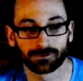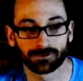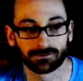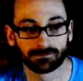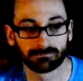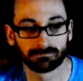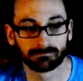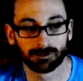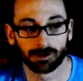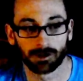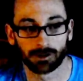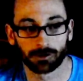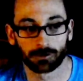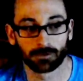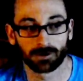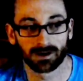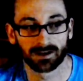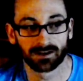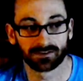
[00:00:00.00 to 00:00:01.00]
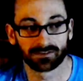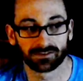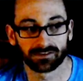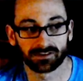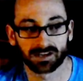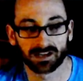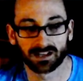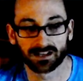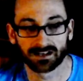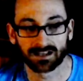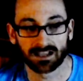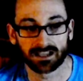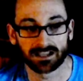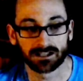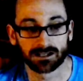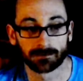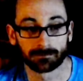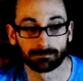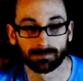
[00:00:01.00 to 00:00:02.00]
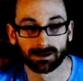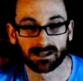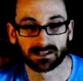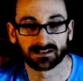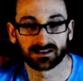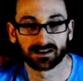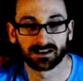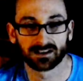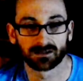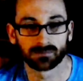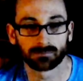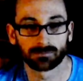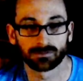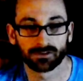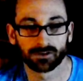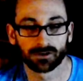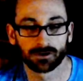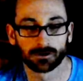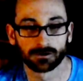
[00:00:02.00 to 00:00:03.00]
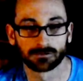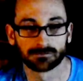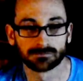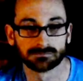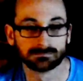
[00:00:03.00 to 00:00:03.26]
and otherwise it kind of ate up my time. So